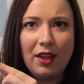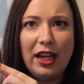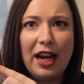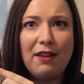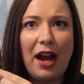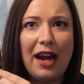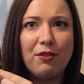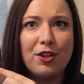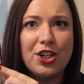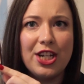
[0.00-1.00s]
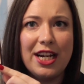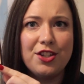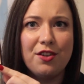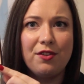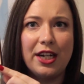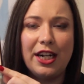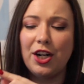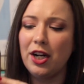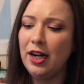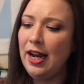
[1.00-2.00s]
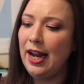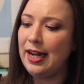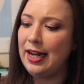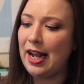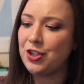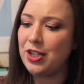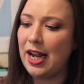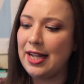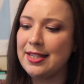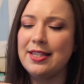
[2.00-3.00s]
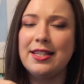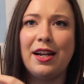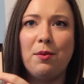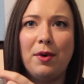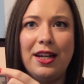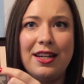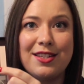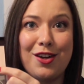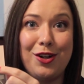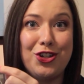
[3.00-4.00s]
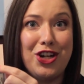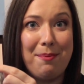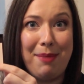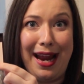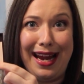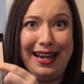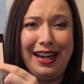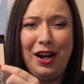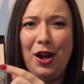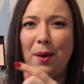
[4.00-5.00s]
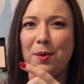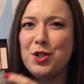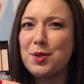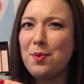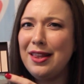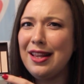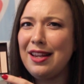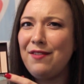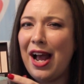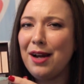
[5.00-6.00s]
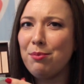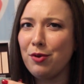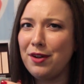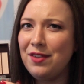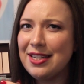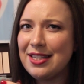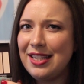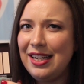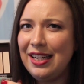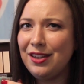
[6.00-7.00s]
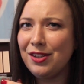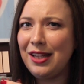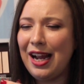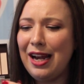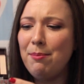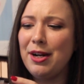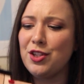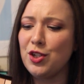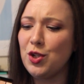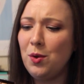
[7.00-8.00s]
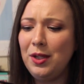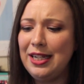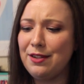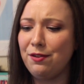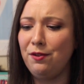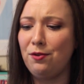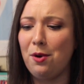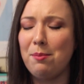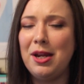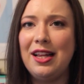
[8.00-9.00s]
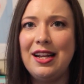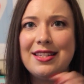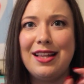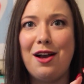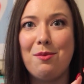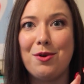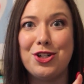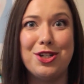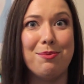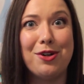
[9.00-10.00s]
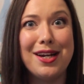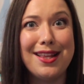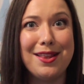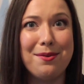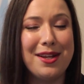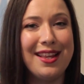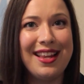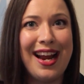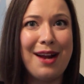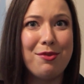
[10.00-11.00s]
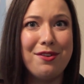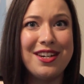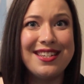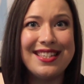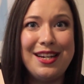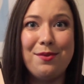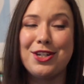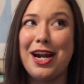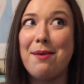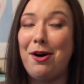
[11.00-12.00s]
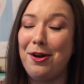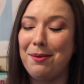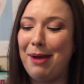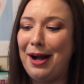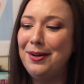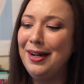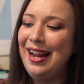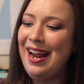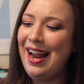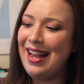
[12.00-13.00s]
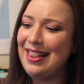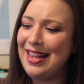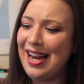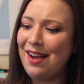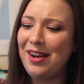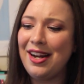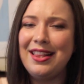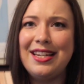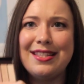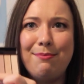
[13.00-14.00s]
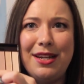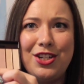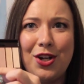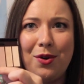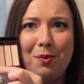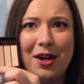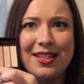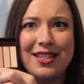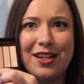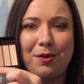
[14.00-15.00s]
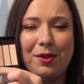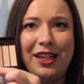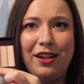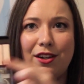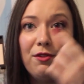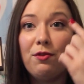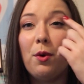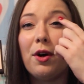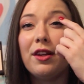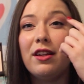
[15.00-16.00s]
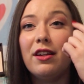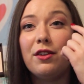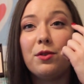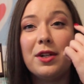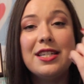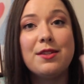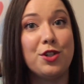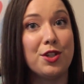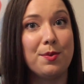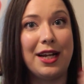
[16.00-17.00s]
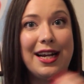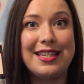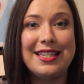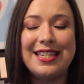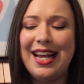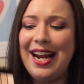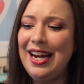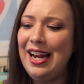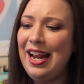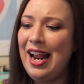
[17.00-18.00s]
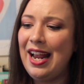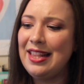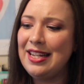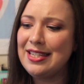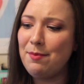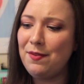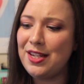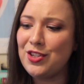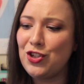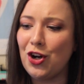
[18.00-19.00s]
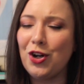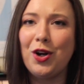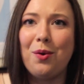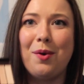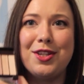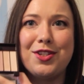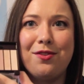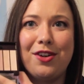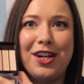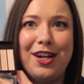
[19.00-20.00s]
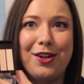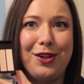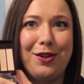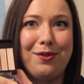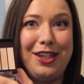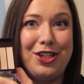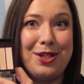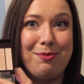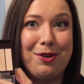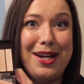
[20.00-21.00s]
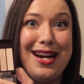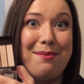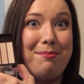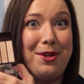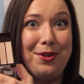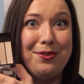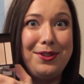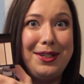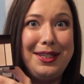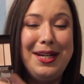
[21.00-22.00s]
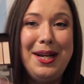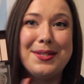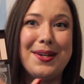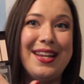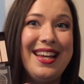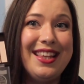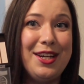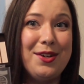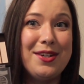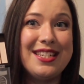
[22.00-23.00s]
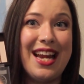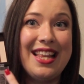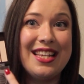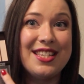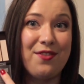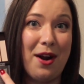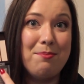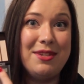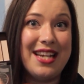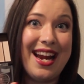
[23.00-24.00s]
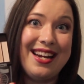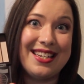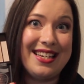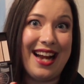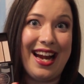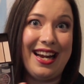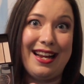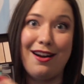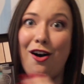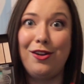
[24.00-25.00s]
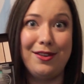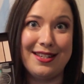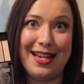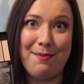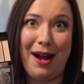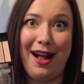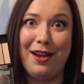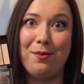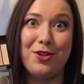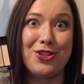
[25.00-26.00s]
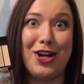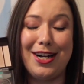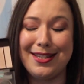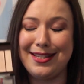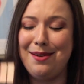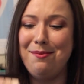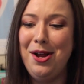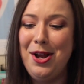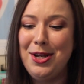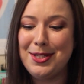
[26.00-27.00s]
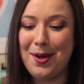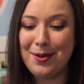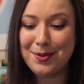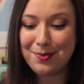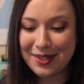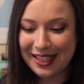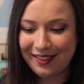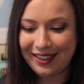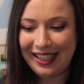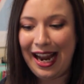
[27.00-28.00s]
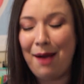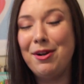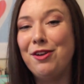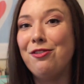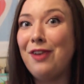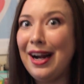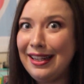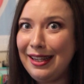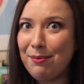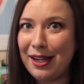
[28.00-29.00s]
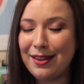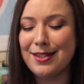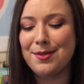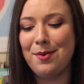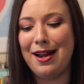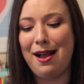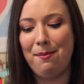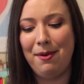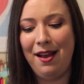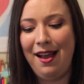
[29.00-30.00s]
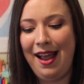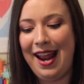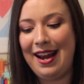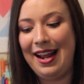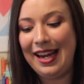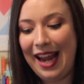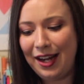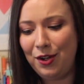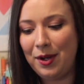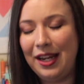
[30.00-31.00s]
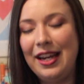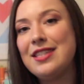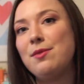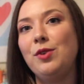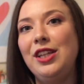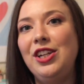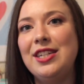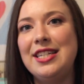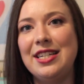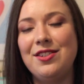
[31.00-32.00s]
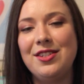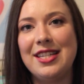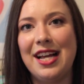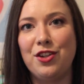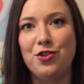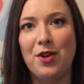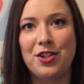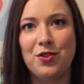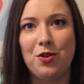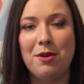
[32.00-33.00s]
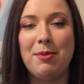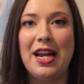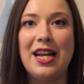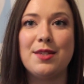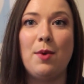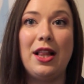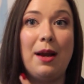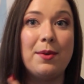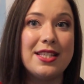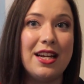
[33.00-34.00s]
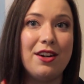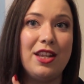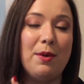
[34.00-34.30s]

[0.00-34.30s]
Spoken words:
kind of ivory shades over here, and it actually has the second one in, is called Champagne, which is one that they've had previously in their line, but it's a totally different formula. It's a lot more shimmery than the one that they had previously, which I am all about. And then they have kind of these mid-tone ones that are really good for the crease, which is what I did today, and then some of these darker ones over here that are really shimmery and beautiful. So I think that you could take this from day to night all in the same palette, which is awesome. So I was really happy to finally pick this one up. And again, you can get some really good deals at the drugstore, because while I was there, they